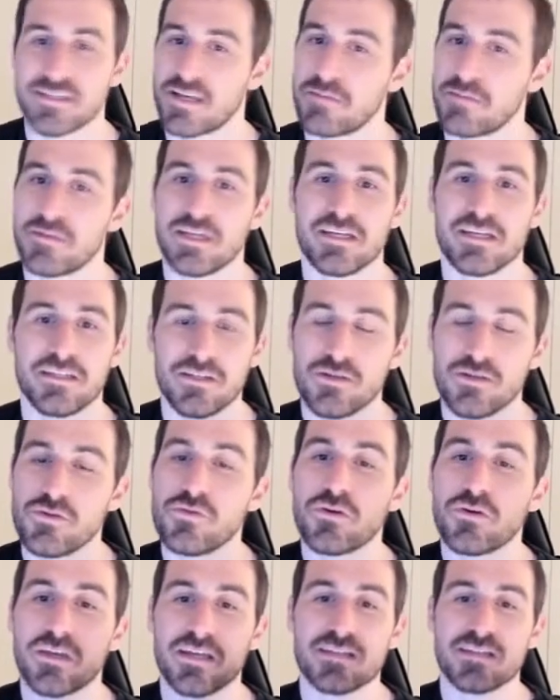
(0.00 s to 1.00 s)

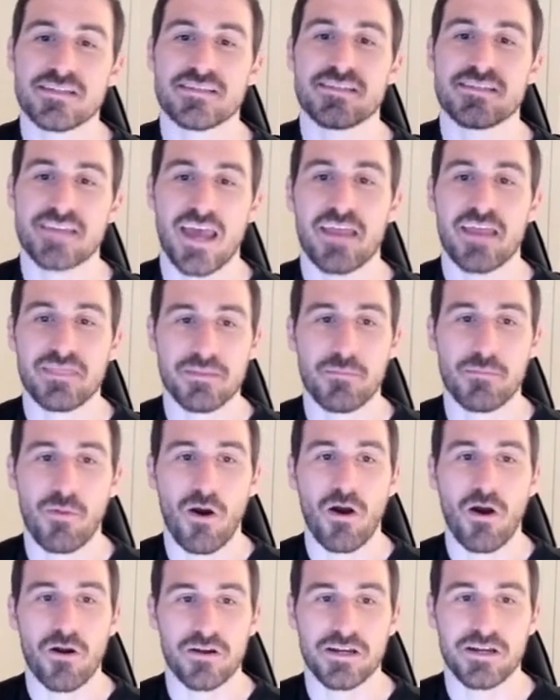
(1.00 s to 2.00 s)
You can set the
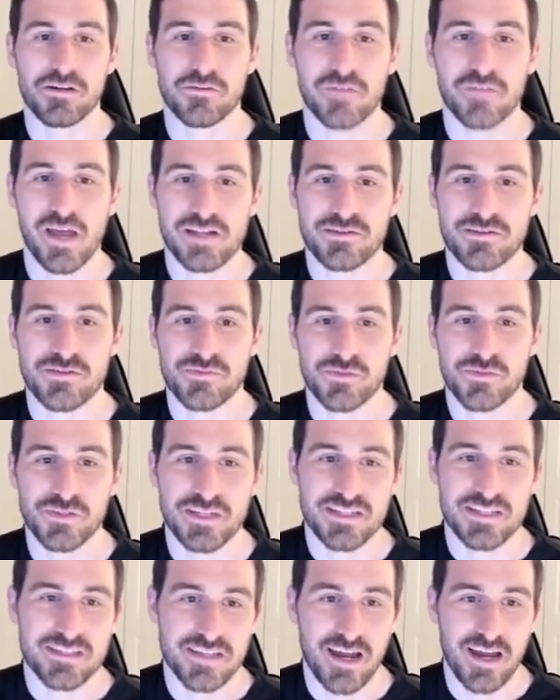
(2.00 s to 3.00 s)
bar here. That's what's really
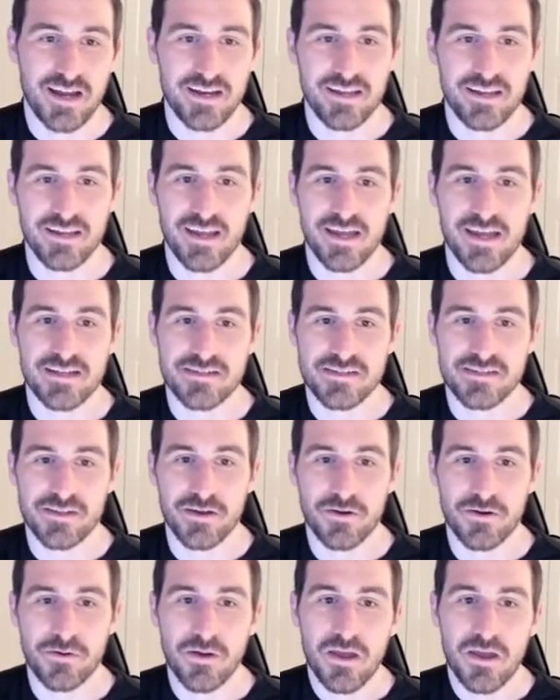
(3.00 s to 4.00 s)
exciting. And
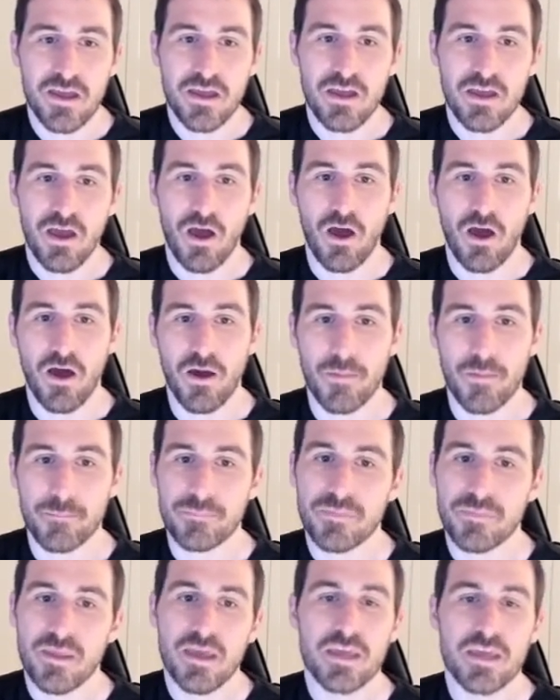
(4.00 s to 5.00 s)
so,
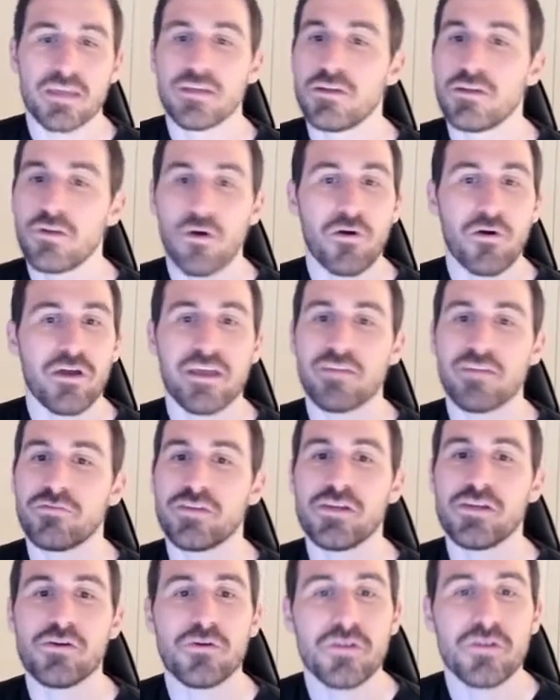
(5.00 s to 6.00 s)
if
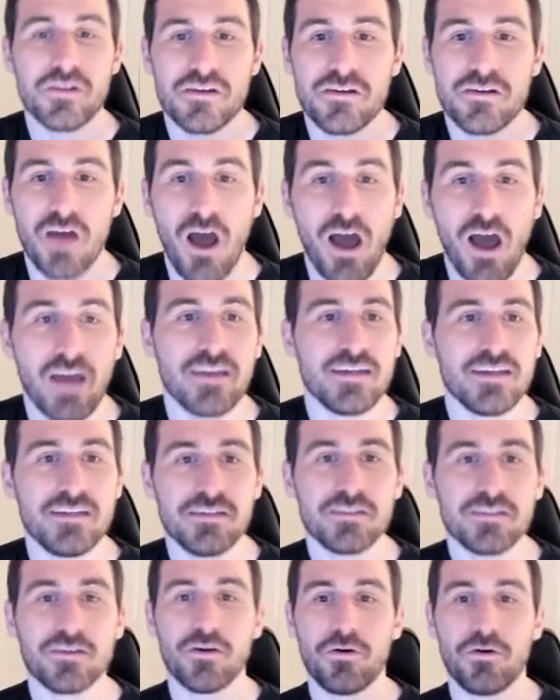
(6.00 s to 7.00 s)
you're not
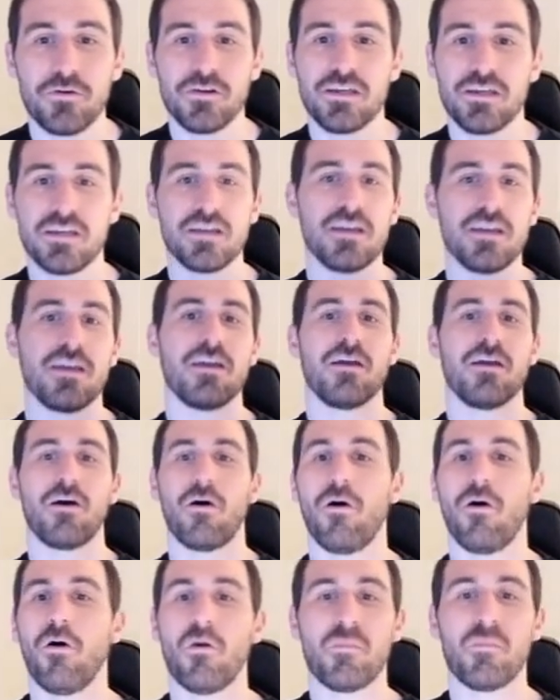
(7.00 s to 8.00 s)
into coding,
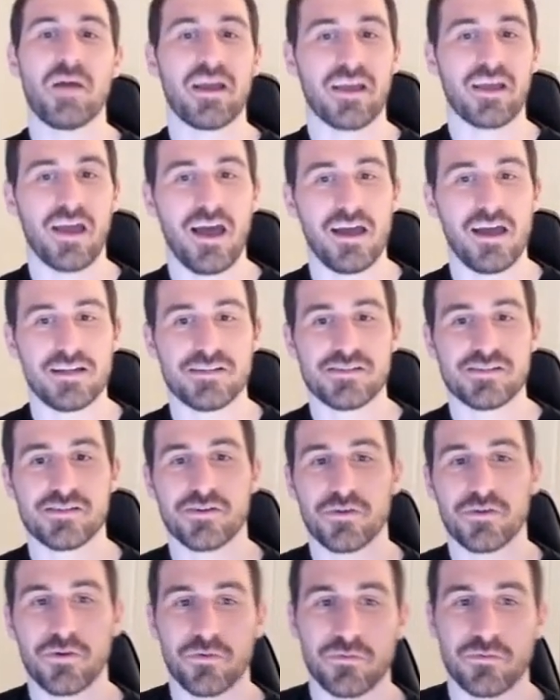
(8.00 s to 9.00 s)
oh my God.
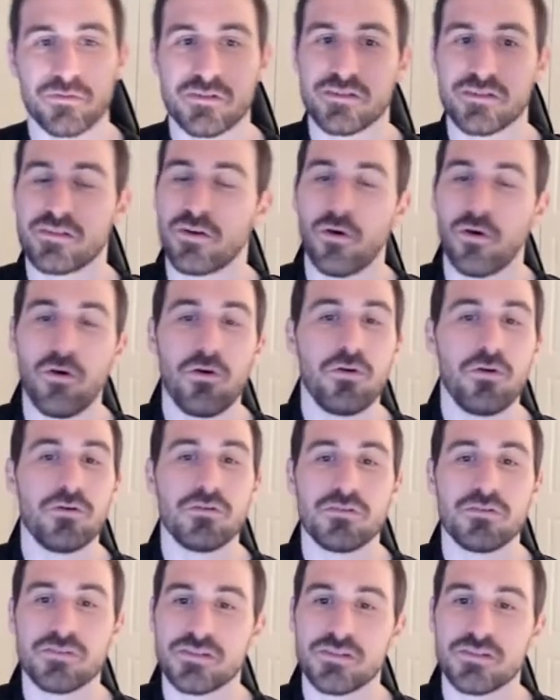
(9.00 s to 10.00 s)
So
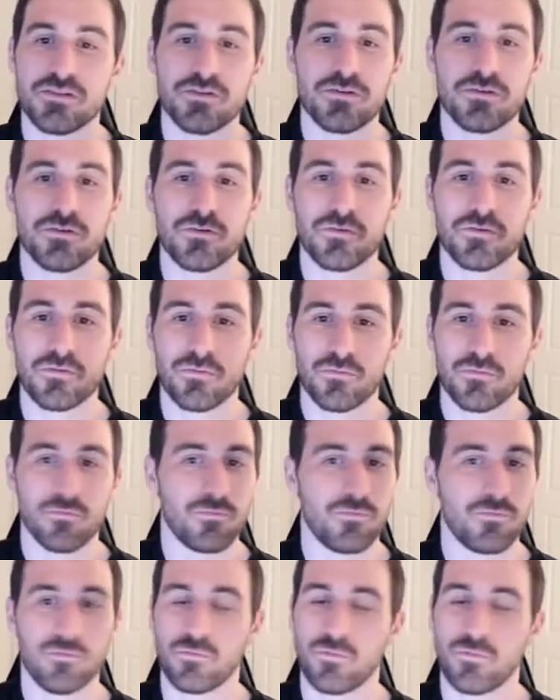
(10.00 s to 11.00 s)
go to
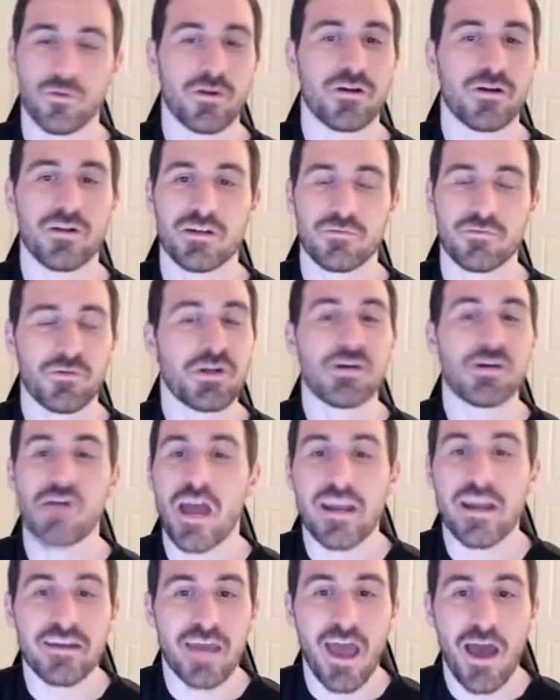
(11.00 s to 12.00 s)
where you're
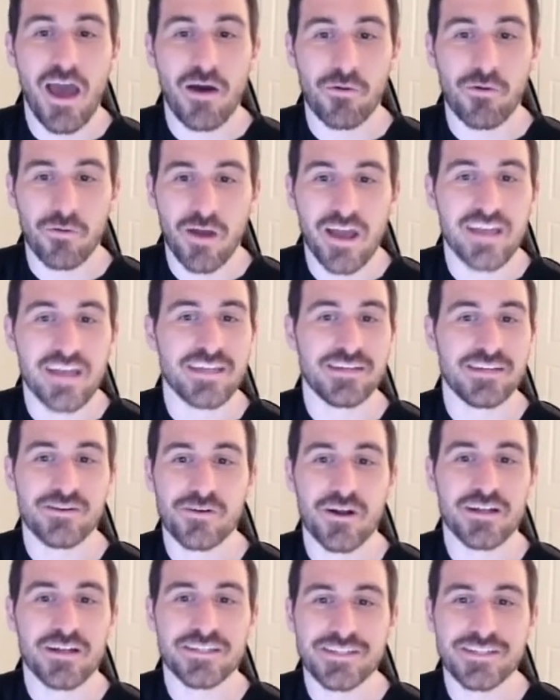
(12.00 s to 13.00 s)
at now, right?
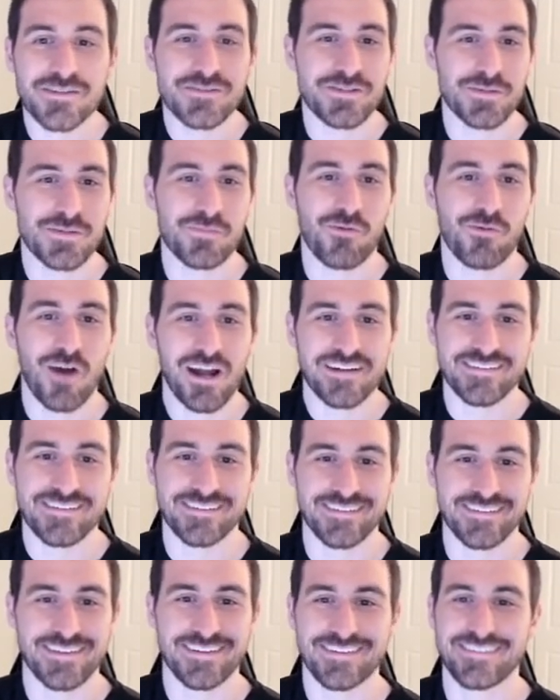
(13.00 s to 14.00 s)
You're on YouTube watching
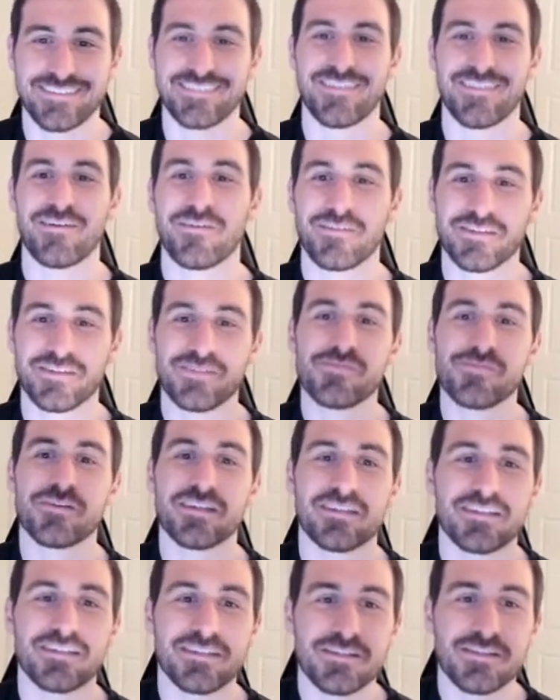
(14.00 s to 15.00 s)
this. So you
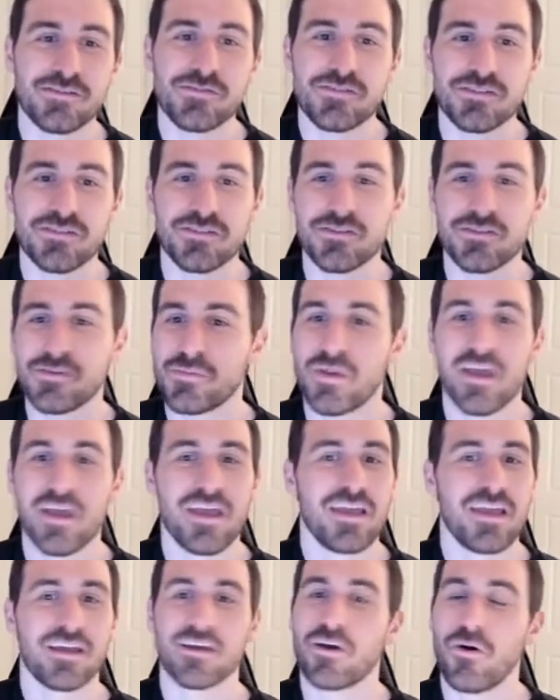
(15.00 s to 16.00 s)
can YouTube
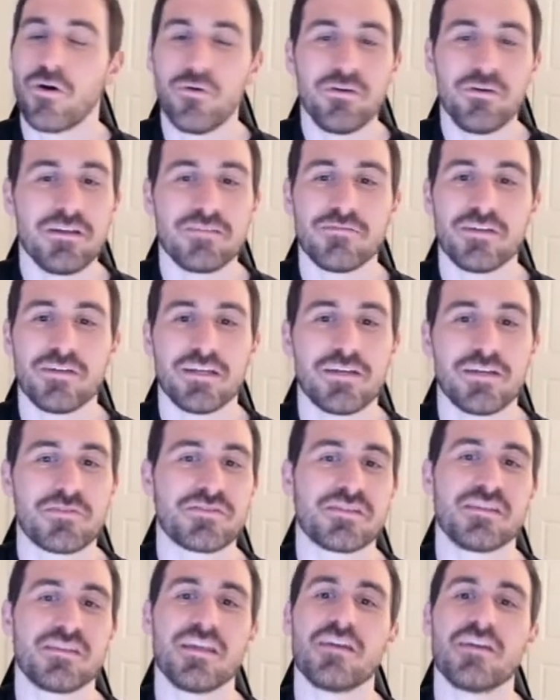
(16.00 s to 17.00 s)
coding videos,
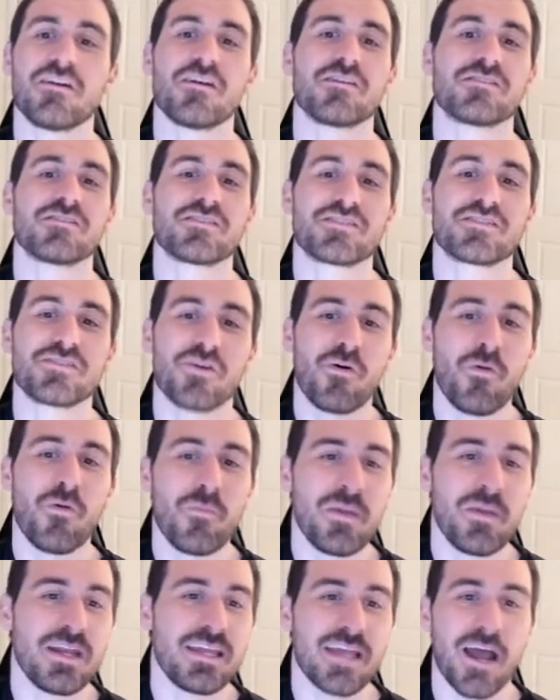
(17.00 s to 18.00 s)
and there are so
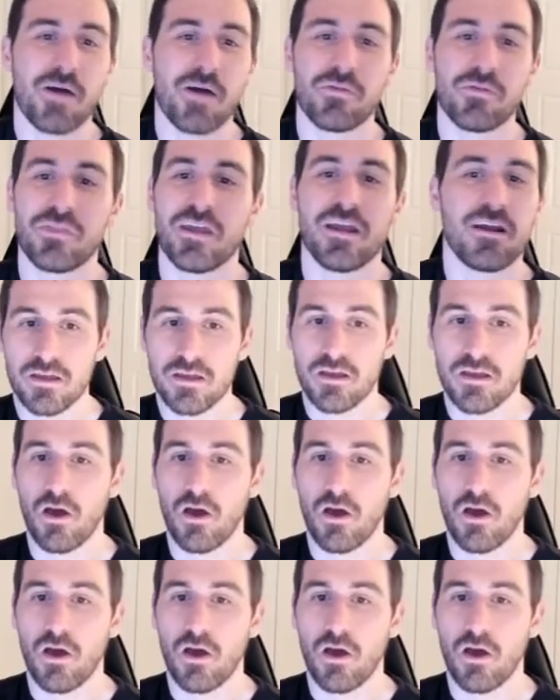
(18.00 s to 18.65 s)
many out there.